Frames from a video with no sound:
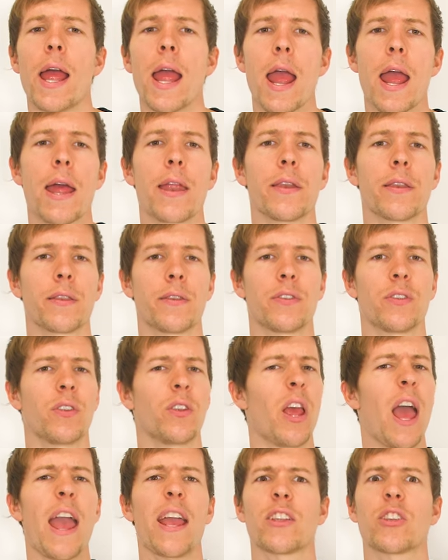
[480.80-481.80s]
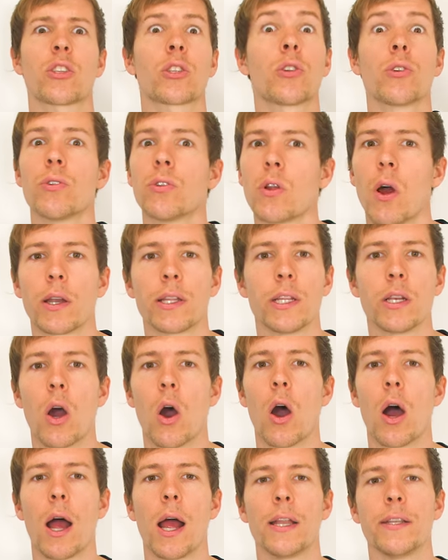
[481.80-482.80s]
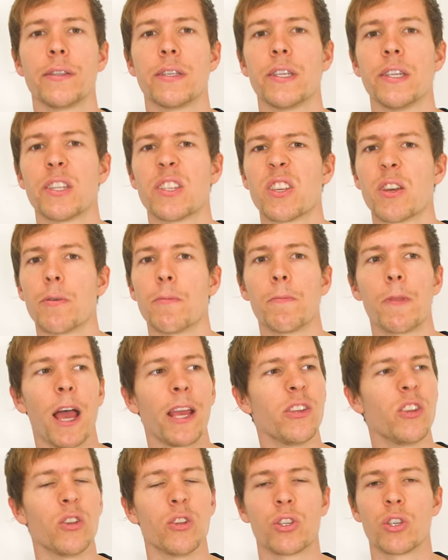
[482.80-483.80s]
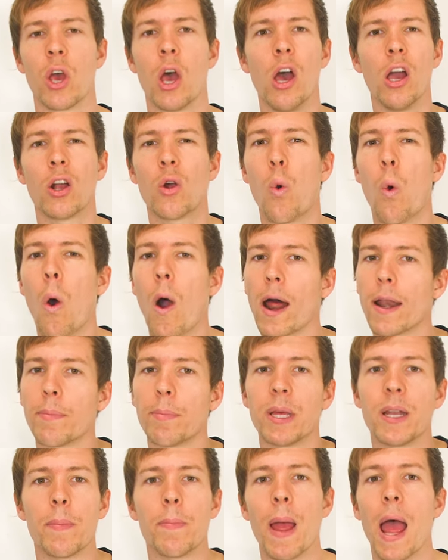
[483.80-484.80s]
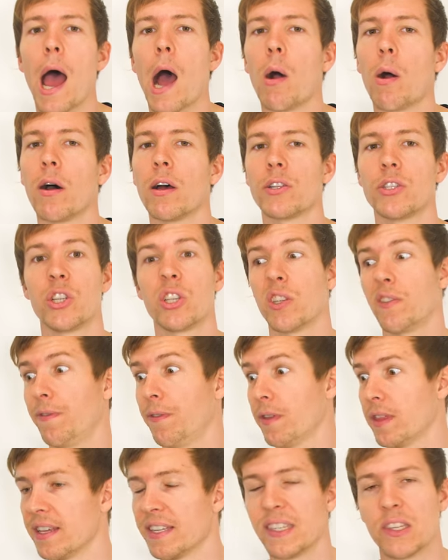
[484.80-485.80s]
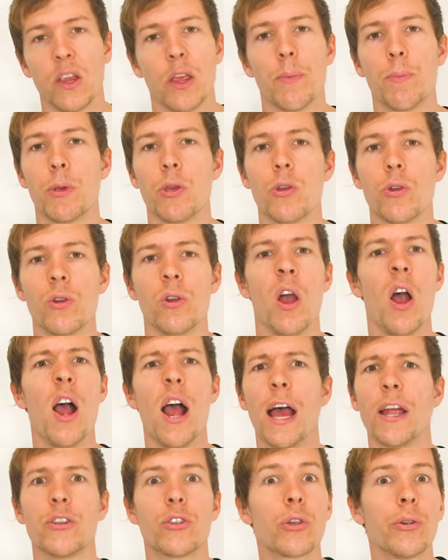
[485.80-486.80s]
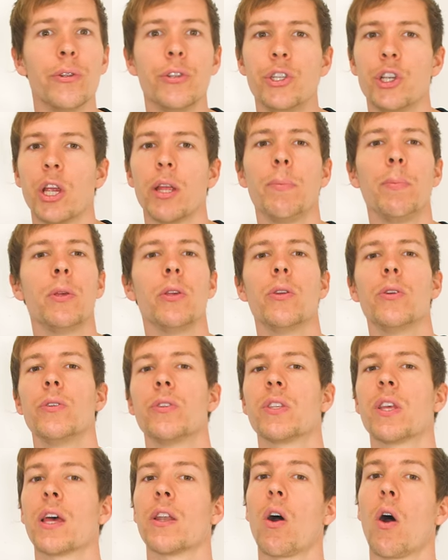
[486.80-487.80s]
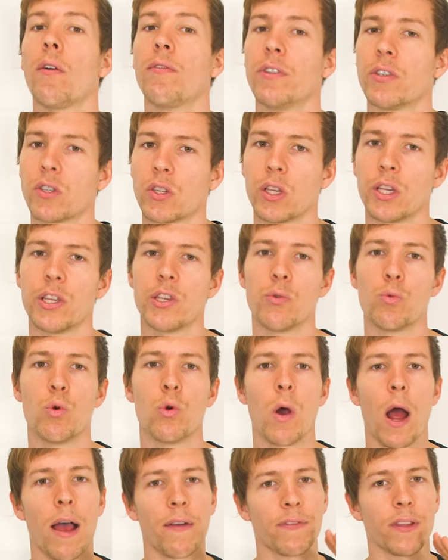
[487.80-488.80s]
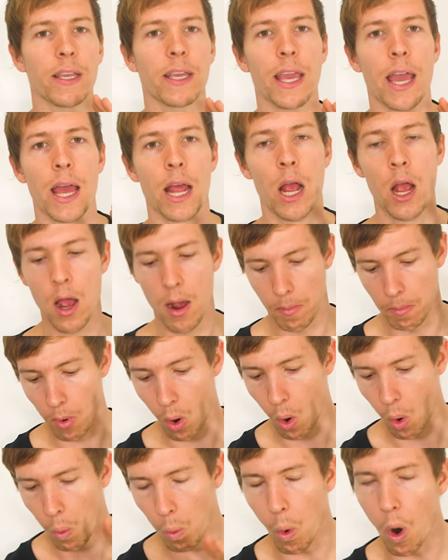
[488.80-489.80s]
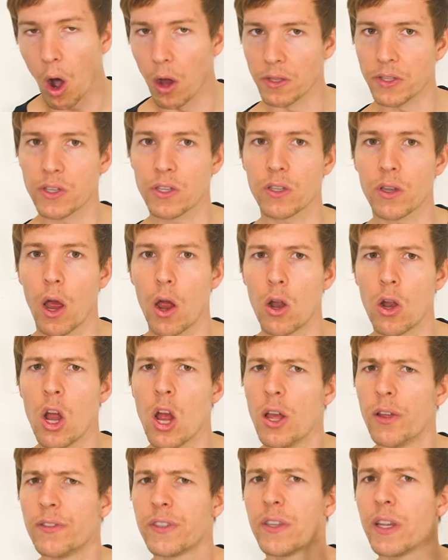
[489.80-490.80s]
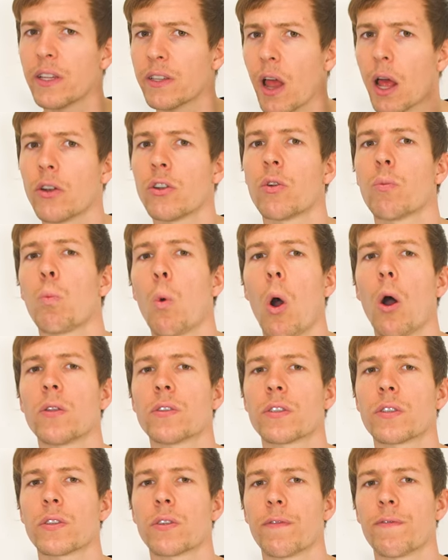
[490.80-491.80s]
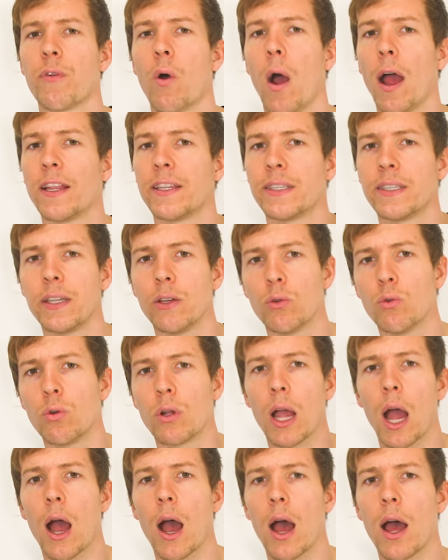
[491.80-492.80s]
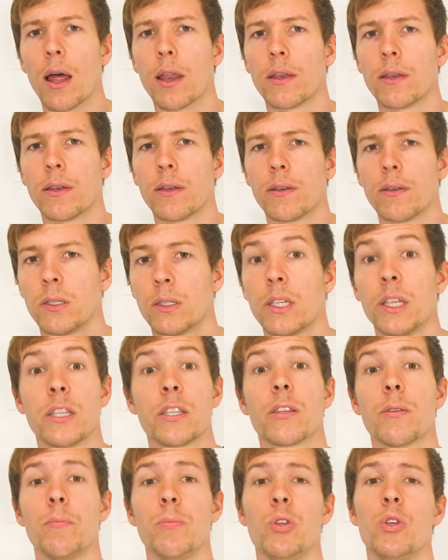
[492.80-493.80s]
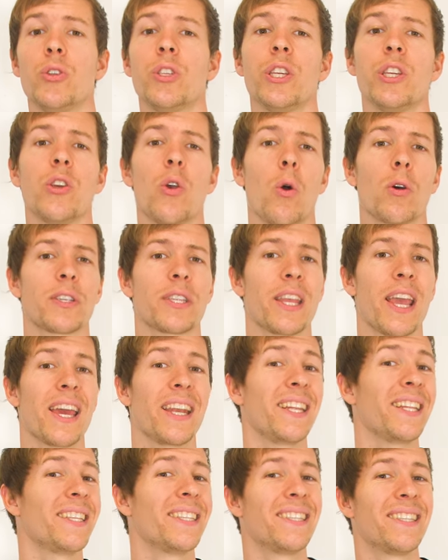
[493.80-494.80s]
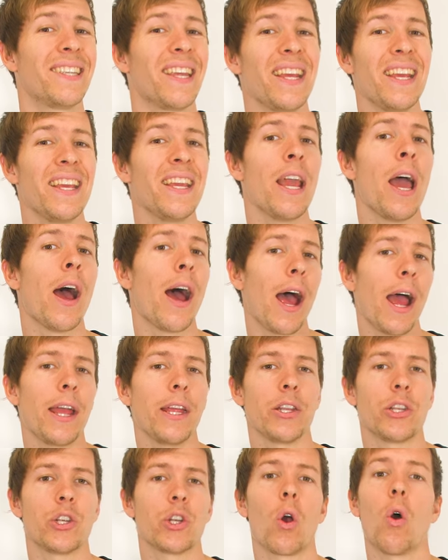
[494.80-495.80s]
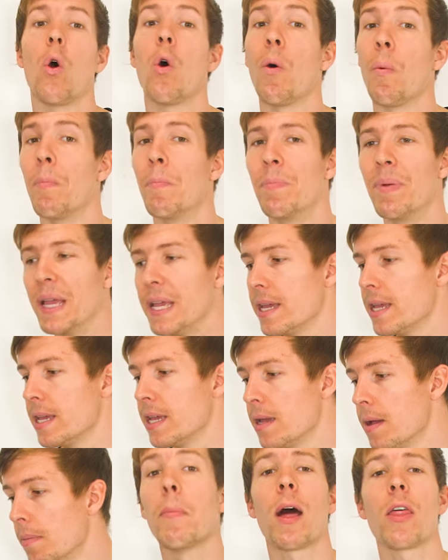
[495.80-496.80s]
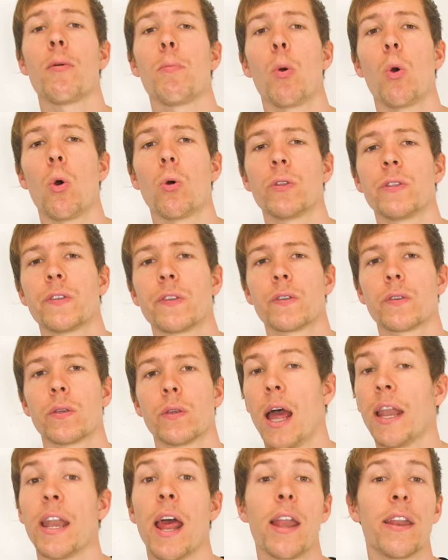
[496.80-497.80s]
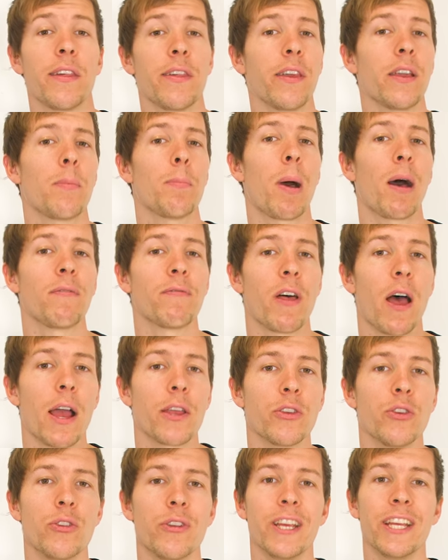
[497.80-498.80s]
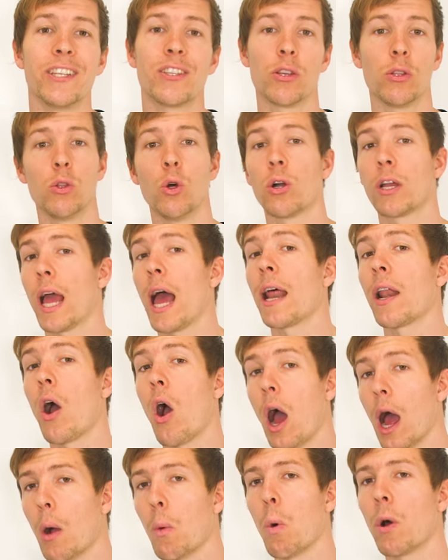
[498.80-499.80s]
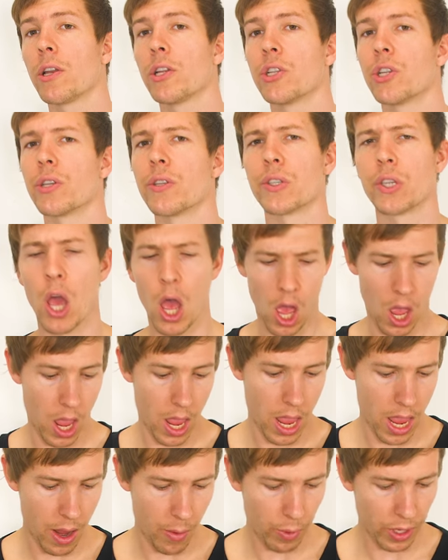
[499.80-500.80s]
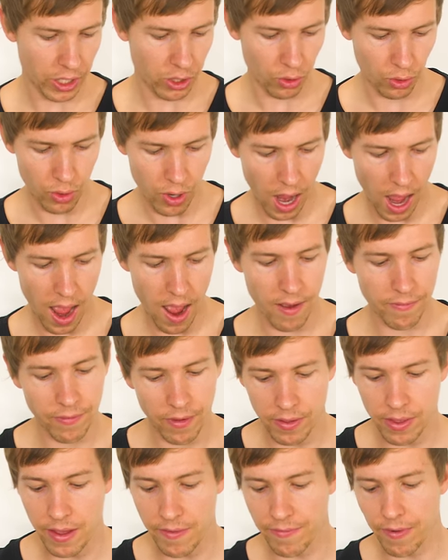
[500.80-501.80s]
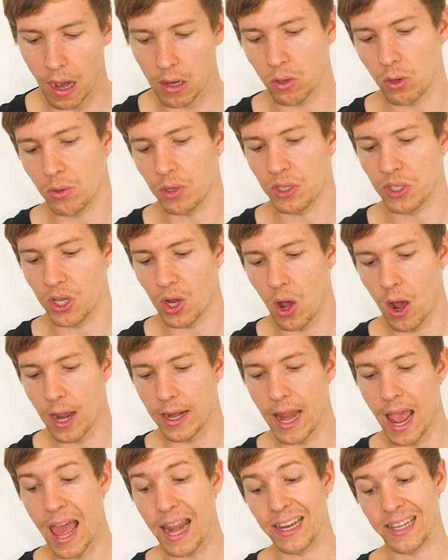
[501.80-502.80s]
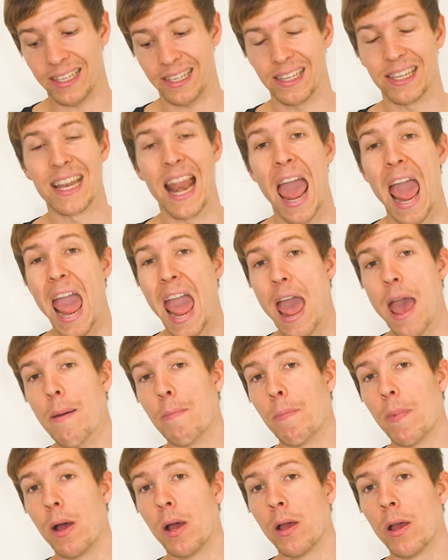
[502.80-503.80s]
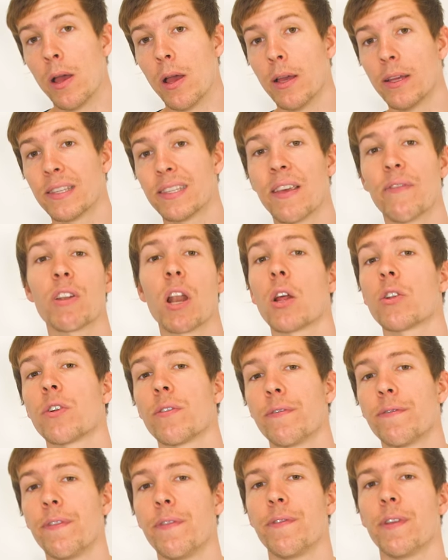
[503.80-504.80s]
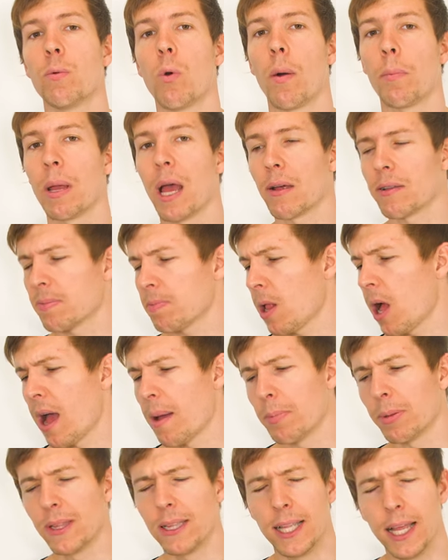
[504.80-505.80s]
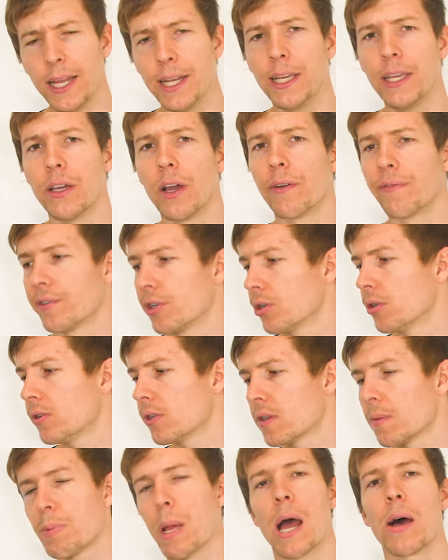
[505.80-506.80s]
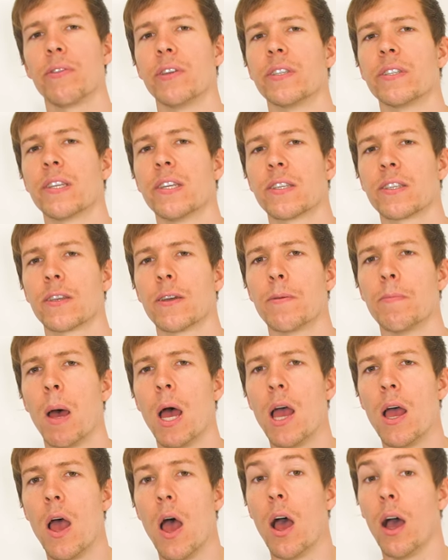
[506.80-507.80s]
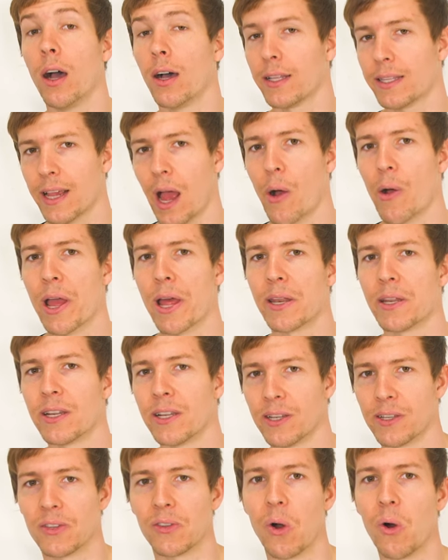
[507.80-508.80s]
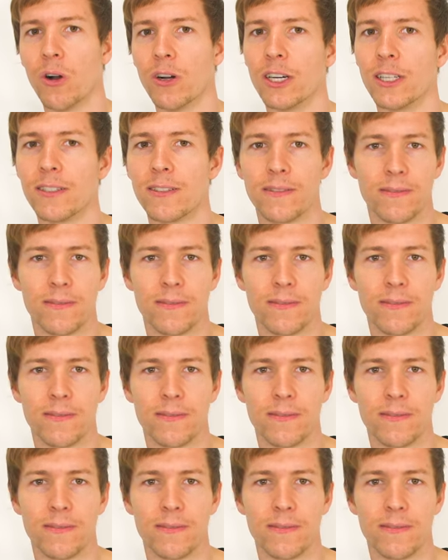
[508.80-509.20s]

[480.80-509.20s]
end X299 system, they use quite a bit of power just for the CPU and two GPUs, then obviously you will have to get more watts. So 600 watts for a single card system using your standard Z, H or B motherboards and anything above that you need to look at higher wattages. Here we do have the Fractal Design Edison M 750 watt power supply, plenty of juice to power this system. Let's go ahead and install it.